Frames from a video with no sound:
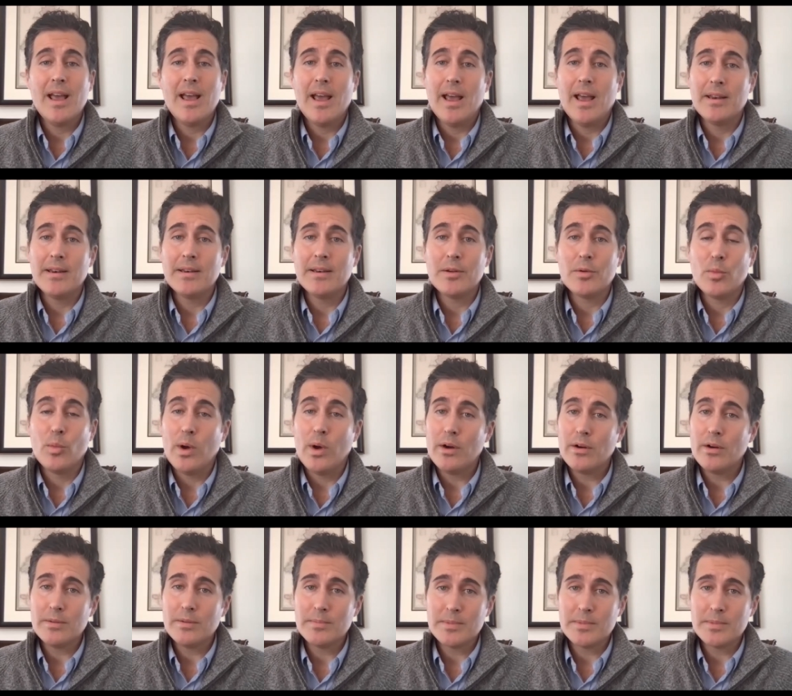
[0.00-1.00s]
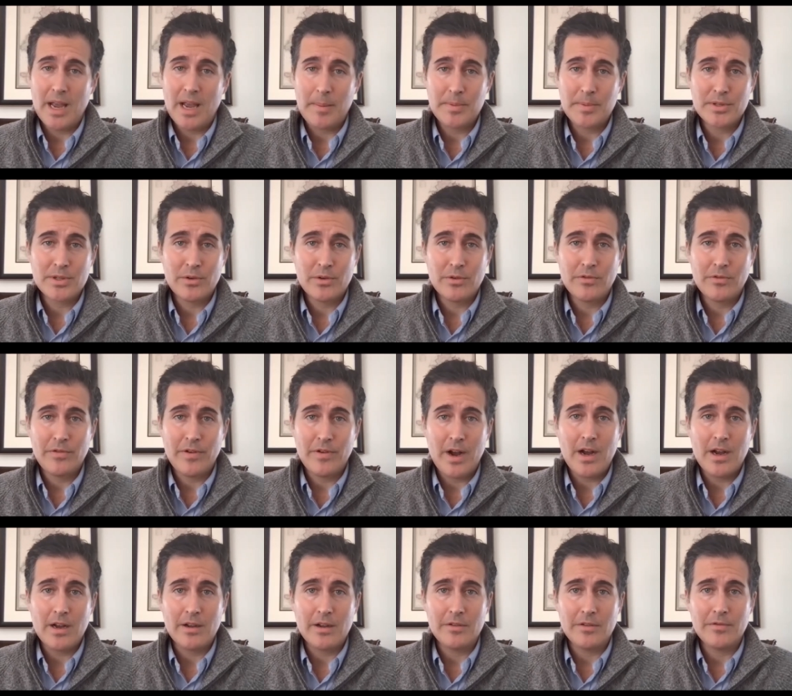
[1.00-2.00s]
and welcome to Episode
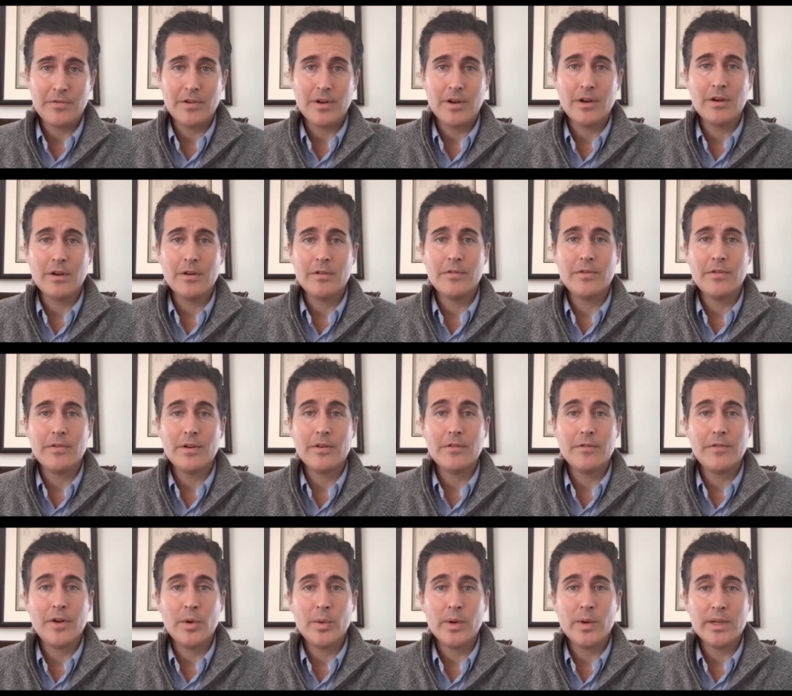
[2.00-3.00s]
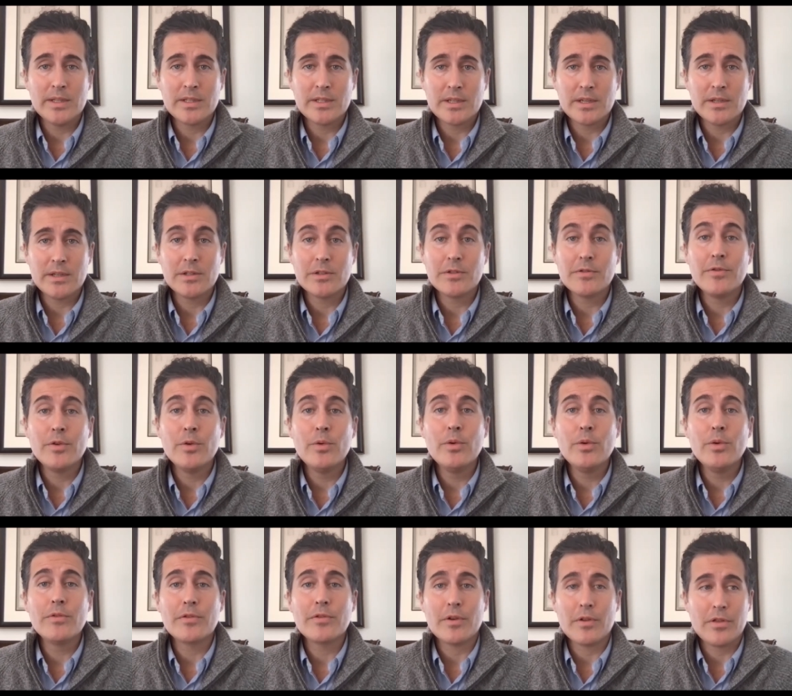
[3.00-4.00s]
5 of FOA and Son's
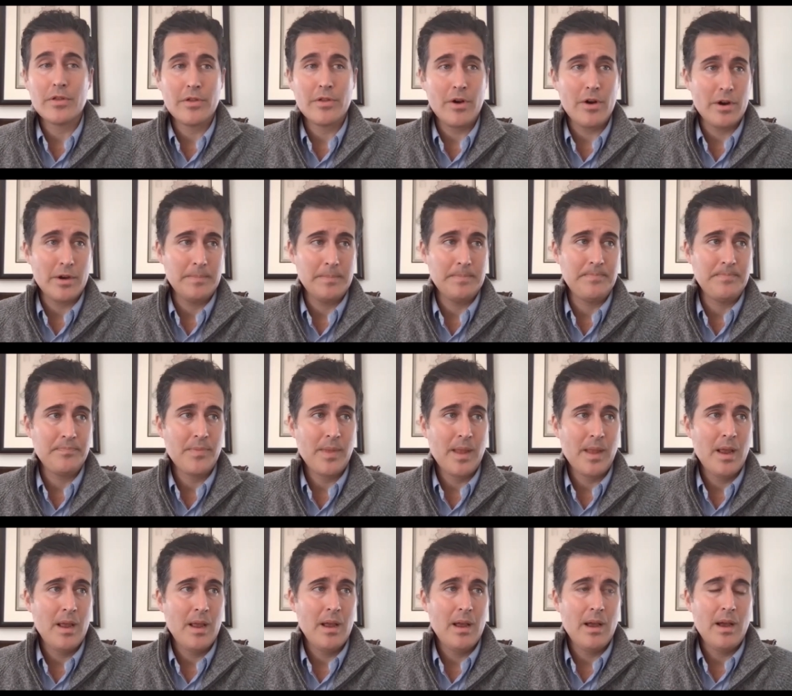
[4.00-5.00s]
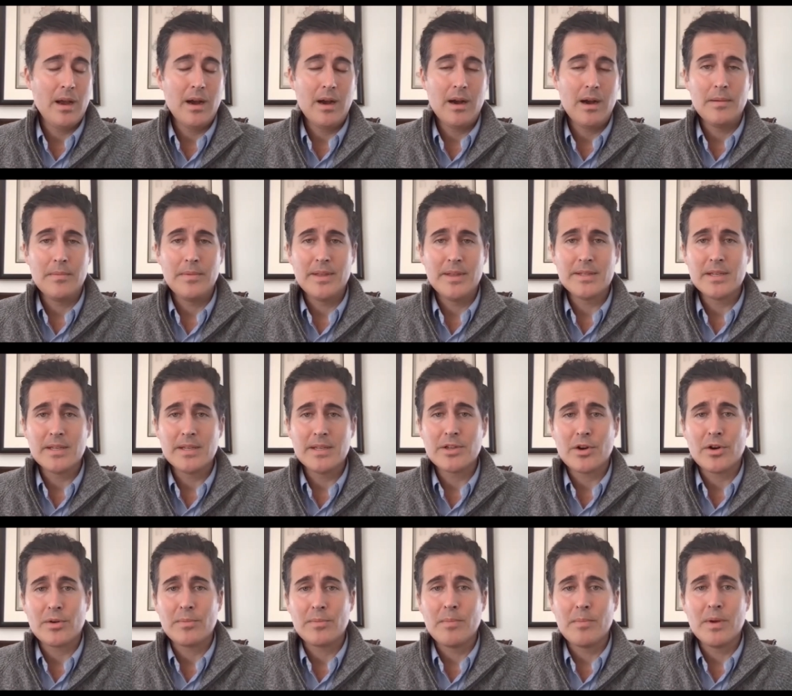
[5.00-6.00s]
Food for Thought. This is
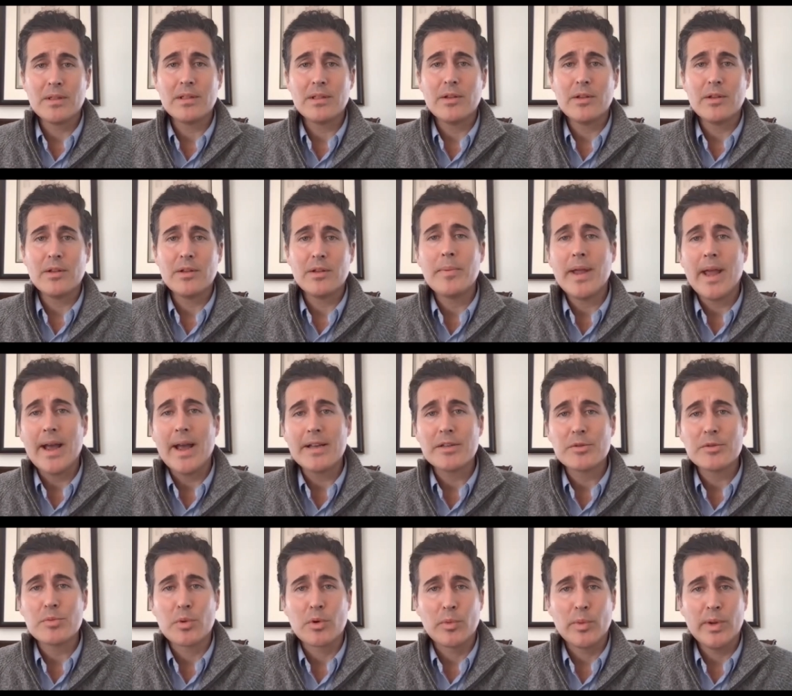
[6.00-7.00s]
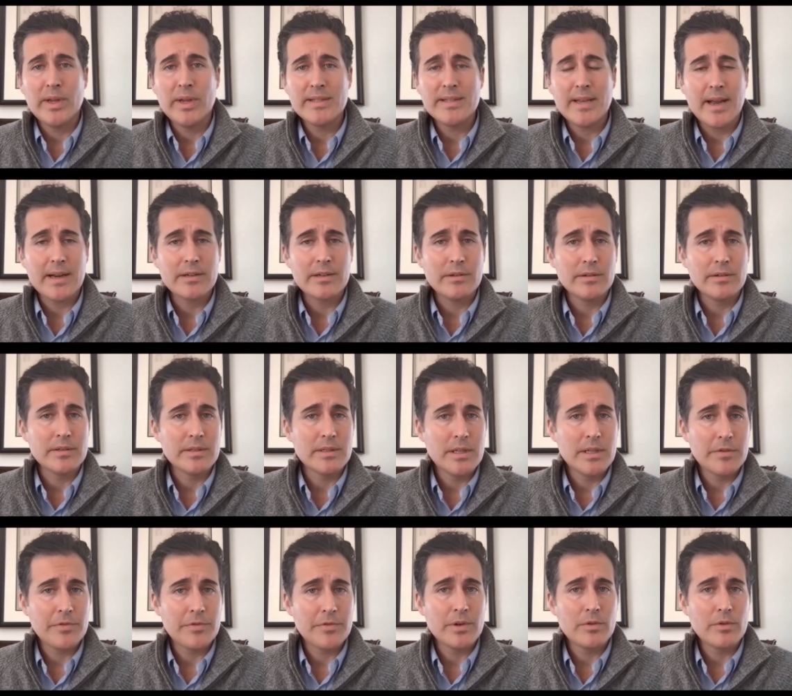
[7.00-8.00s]
our monthly webcast where we tackle a
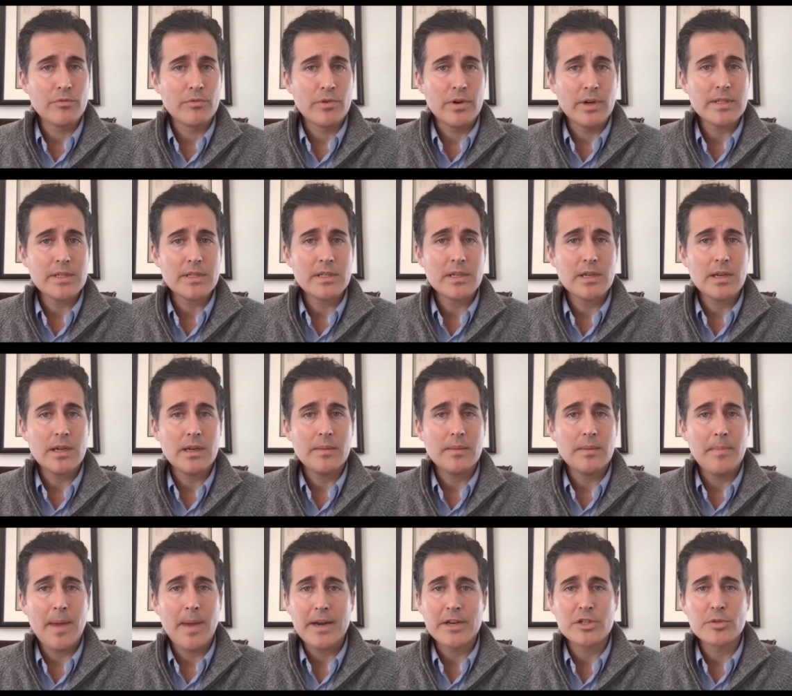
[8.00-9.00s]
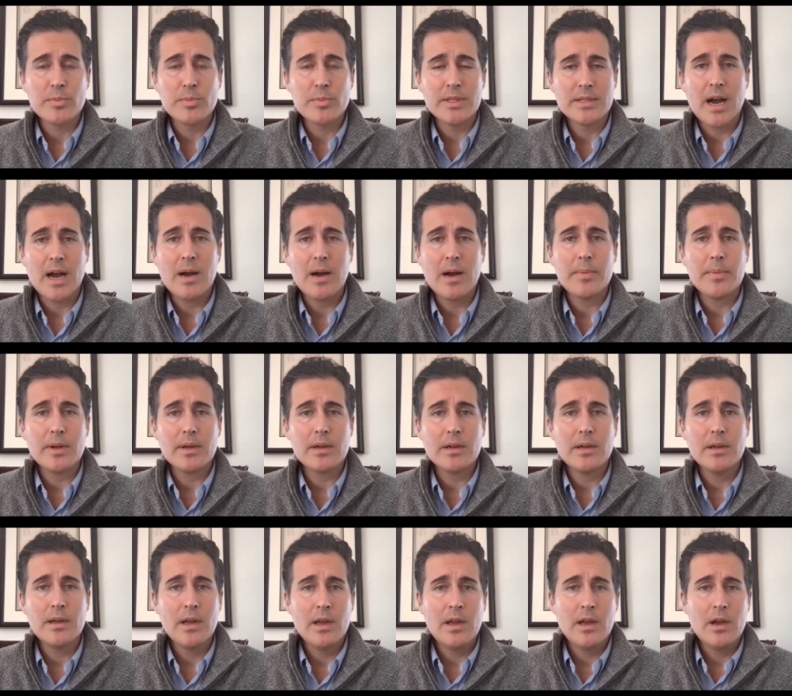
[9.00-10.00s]
different risk management
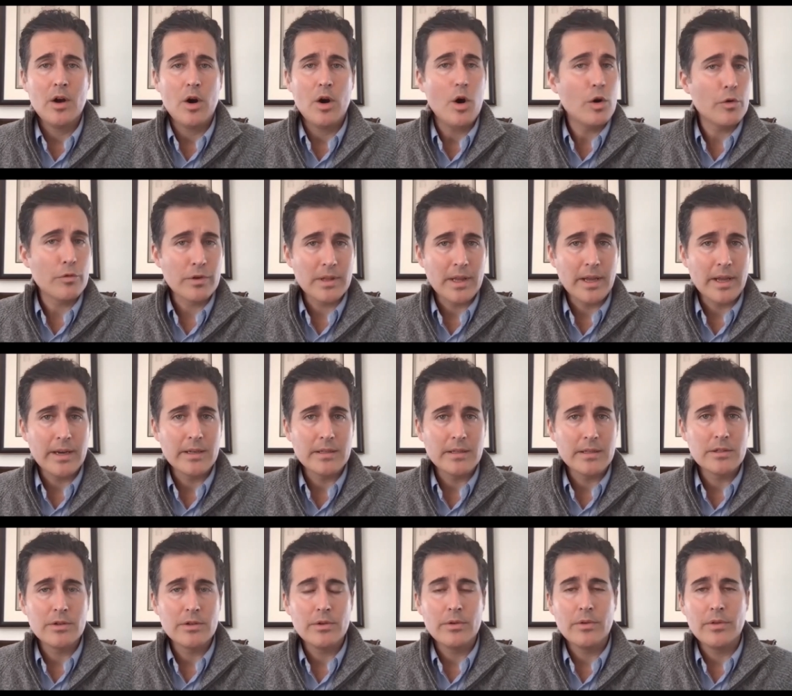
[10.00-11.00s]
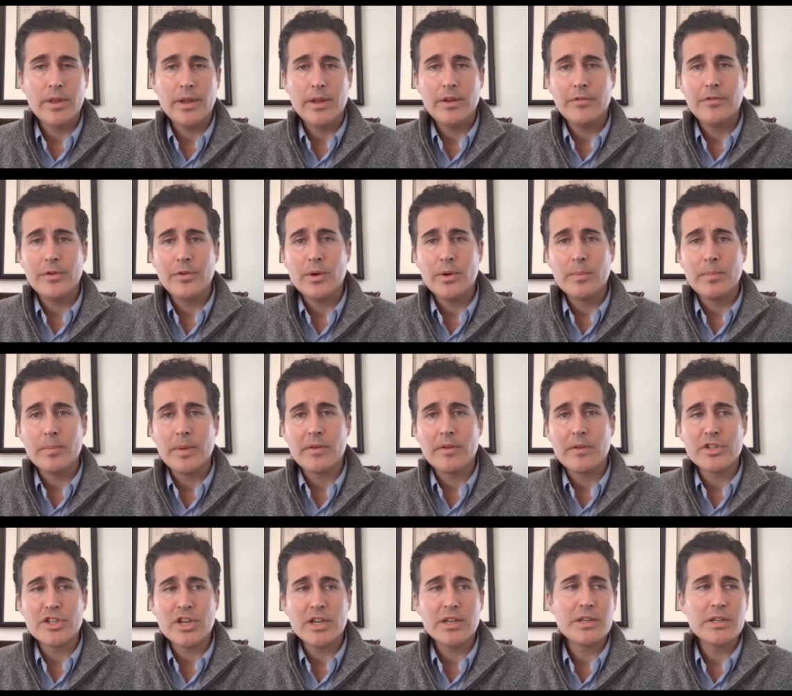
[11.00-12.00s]
topic, all related to the food and
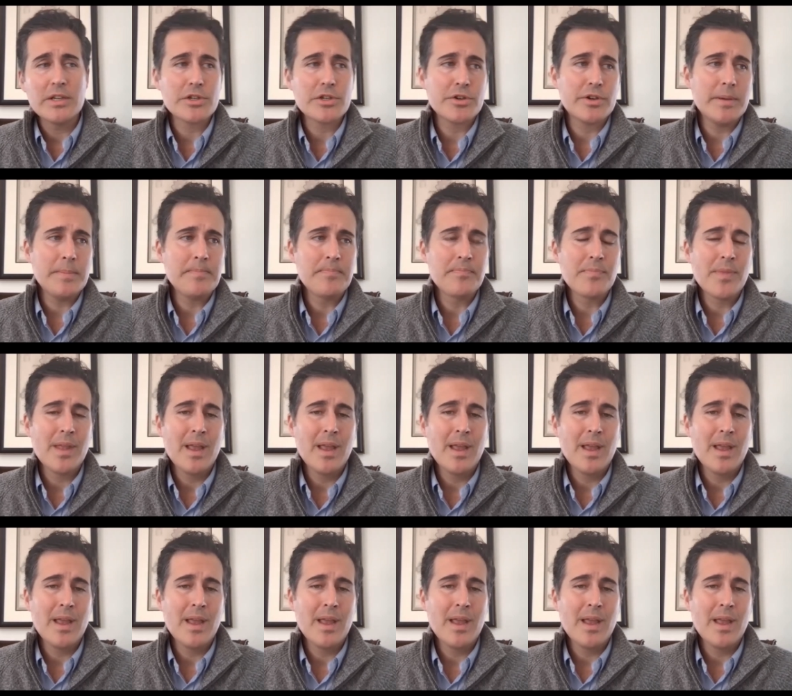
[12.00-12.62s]
beverage industry.